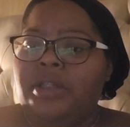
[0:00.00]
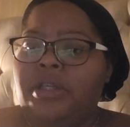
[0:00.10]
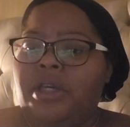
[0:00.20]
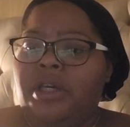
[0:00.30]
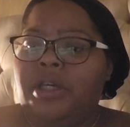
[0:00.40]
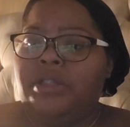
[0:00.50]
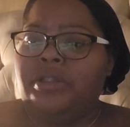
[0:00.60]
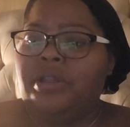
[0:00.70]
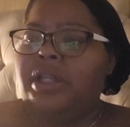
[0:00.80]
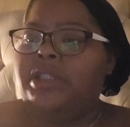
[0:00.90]

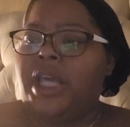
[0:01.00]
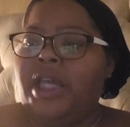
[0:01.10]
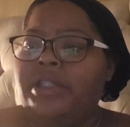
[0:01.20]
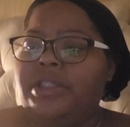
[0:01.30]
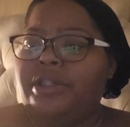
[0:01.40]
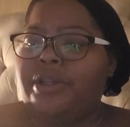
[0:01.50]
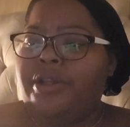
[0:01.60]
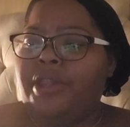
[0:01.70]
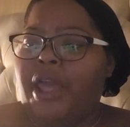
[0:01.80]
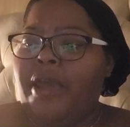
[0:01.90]
to the
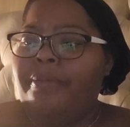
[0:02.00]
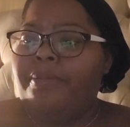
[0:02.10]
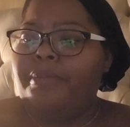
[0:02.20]
disaster that